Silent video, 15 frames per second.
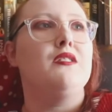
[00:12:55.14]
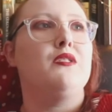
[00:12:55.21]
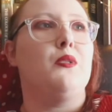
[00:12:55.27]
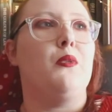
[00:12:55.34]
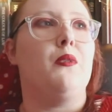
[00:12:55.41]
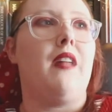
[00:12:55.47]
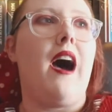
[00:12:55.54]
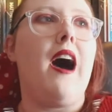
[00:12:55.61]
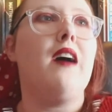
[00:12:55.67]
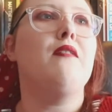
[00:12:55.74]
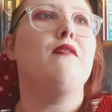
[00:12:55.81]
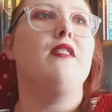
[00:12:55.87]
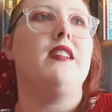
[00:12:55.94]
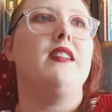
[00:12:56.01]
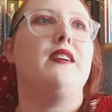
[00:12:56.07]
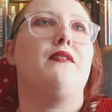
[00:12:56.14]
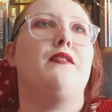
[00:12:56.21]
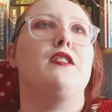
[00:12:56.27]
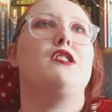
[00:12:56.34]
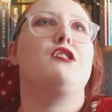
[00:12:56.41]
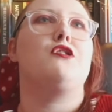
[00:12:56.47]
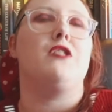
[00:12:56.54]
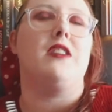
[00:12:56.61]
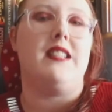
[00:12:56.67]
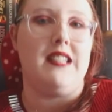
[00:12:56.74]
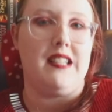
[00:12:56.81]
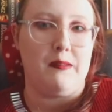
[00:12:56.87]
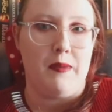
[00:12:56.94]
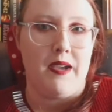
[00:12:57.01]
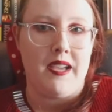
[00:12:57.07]
So that really
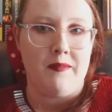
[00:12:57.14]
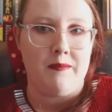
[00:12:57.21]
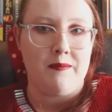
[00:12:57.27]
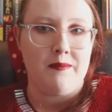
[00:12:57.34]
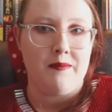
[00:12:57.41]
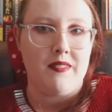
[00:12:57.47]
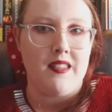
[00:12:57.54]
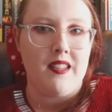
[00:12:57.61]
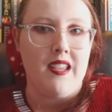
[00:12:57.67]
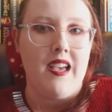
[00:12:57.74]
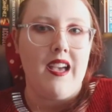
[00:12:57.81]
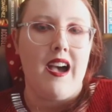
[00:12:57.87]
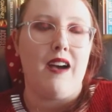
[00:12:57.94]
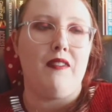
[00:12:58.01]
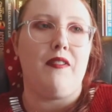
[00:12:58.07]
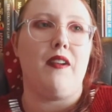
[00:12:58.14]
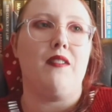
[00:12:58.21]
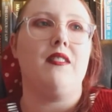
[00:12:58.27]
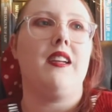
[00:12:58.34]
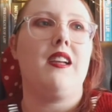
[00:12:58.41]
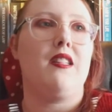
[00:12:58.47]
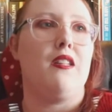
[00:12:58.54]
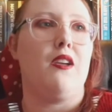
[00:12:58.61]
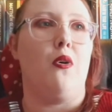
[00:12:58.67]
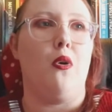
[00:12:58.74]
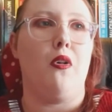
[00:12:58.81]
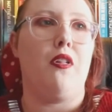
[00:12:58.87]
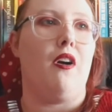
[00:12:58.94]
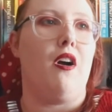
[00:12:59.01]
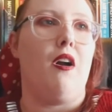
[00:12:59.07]
frustrated me. I felt like the
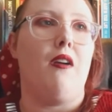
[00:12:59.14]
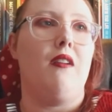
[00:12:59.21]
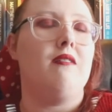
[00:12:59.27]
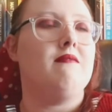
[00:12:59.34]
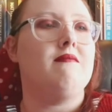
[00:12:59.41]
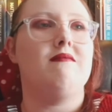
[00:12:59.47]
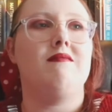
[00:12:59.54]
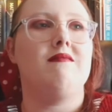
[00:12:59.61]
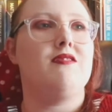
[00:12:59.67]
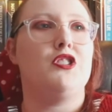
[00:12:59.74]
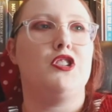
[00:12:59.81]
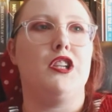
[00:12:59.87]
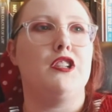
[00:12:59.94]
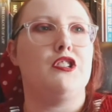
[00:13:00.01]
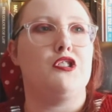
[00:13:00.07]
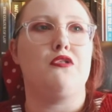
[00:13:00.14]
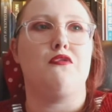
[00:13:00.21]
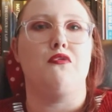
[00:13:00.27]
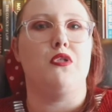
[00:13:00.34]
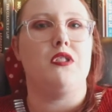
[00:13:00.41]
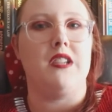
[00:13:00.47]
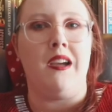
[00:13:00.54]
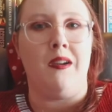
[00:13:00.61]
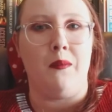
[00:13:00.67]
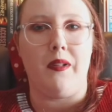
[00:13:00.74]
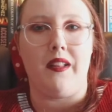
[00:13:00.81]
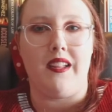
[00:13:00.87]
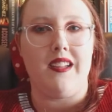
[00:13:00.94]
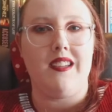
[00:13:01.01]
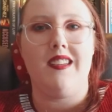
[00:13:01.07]
author, she just wrote it
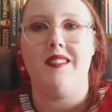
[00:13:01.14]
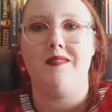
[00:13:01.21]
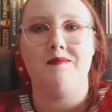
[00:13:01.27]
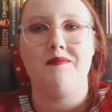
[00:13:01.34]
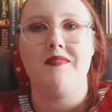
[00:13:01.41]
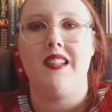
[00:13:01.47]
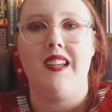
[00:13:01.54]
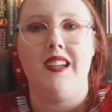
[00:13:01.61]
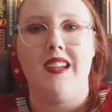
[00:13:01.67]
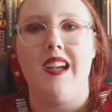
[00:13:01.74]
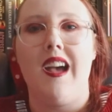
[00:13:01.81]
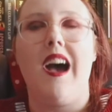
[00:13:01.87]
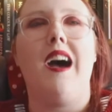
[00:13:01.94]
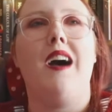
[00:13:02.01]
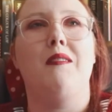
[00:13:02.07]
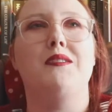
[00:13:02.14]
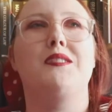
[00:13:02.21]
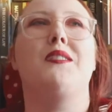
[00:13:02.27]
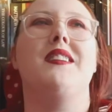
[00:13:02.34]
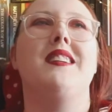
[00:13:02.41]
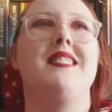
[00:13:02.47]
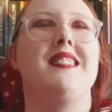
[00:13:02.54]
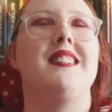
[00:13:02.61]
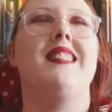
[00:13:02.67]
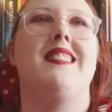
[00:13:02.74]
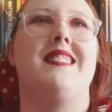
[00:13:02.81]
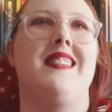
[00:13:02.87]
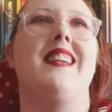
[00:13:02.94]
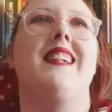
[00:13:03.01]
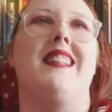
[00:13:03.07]
with like, I was going to
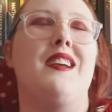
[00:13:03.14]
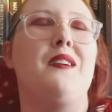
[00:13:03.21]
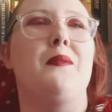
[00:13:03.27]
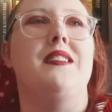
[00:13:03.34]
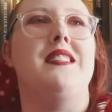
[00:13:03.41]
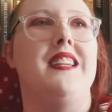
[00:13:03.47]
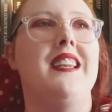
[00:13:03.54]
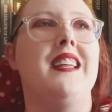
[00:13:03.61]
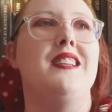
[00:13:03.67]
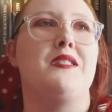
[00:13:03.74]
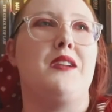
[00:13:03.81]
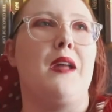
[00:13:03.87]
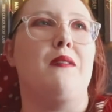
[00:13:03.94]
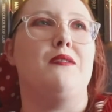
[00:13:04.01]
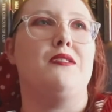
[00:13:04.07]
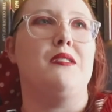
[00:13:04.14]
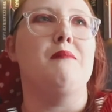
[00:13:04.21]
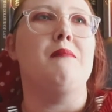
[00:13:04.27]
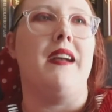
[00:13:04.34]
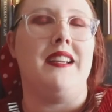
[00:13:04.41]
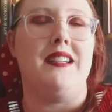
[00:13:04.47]
say like with teenage girls in